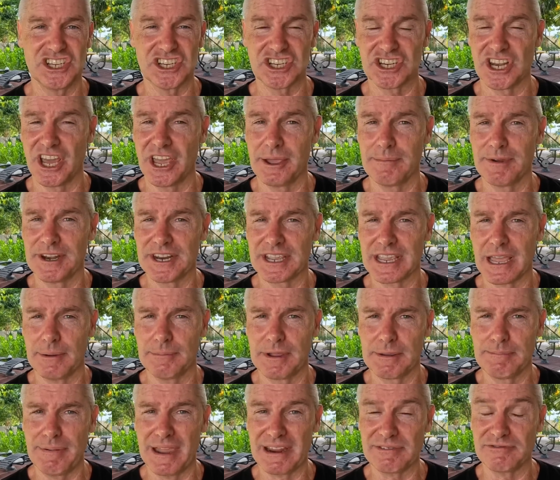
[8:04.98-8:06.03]
Schneemann are
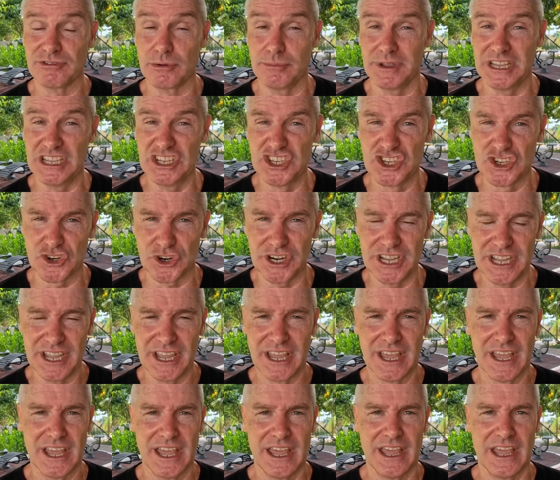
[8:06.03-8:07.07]
coming back from injury.
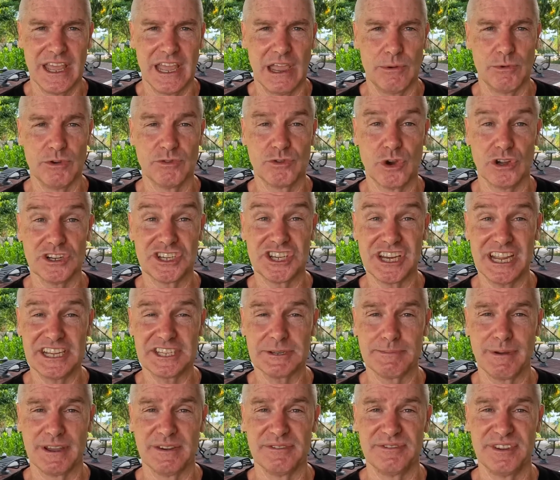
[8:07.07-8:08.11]
And we've got
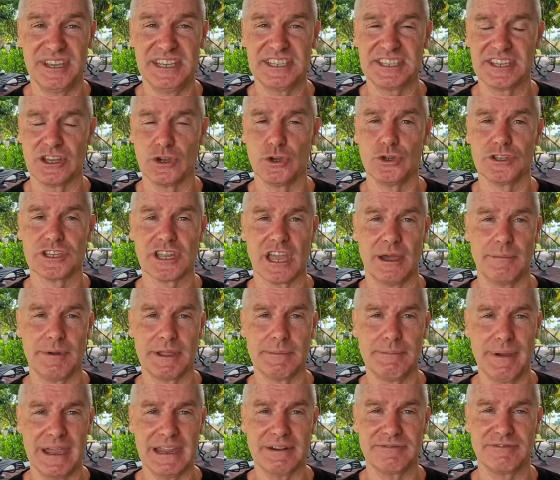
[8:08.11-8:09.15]
Jasper Wiese, who's
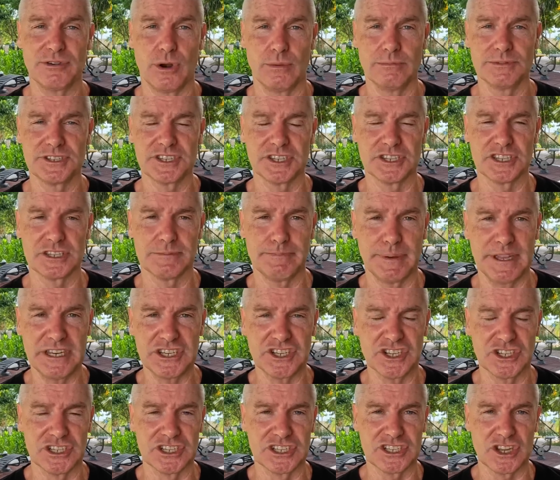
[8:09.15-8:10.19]
coming back from
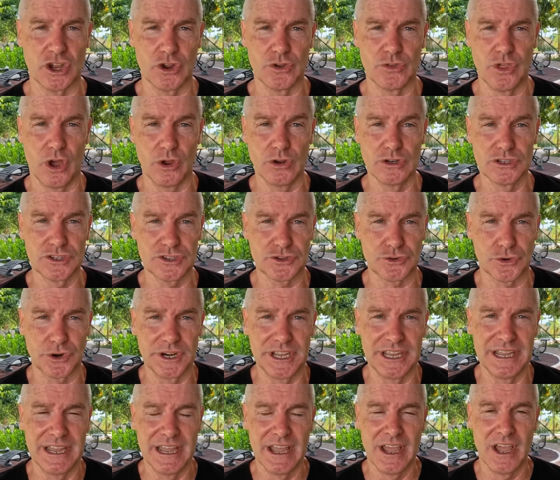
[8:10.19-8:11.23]
suspension. So those
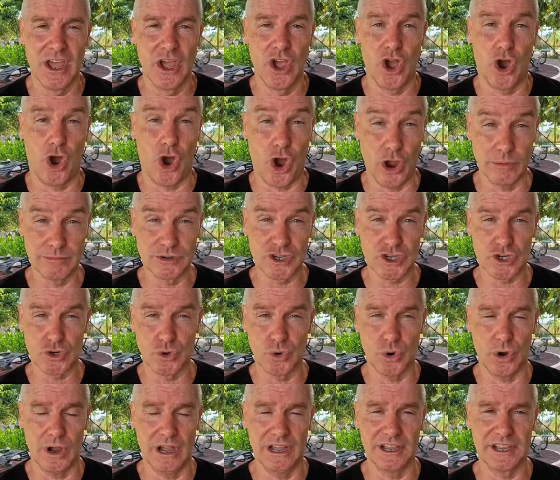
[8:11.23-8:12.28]
3, I'm
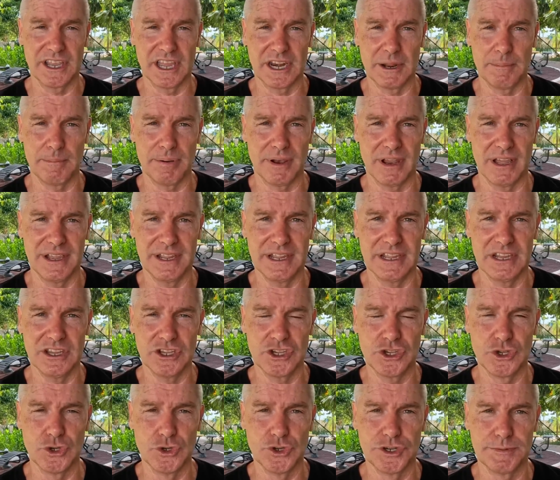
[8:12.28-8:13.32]
sure, are going to play a
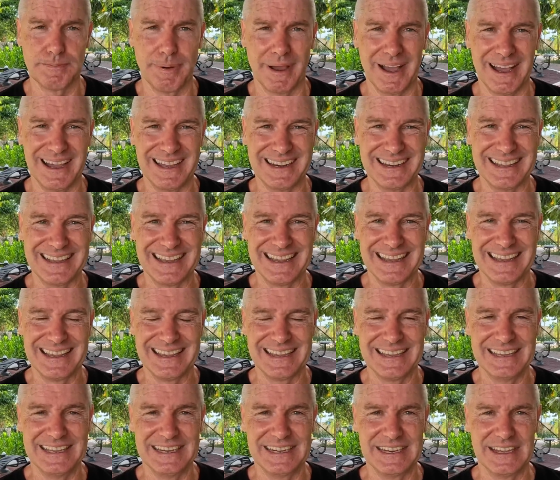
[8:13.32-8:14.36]
huge part
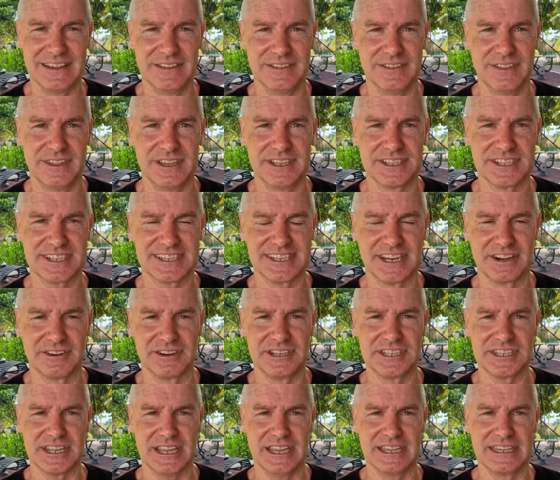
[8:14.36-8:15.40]
in this
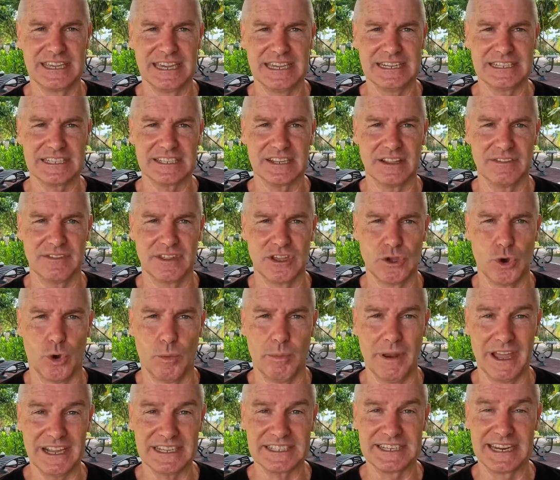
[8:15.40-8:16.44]
series against the
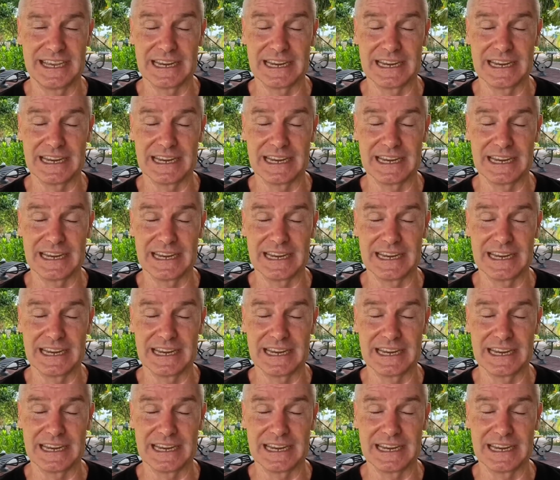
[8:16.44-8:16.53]
All Blacks.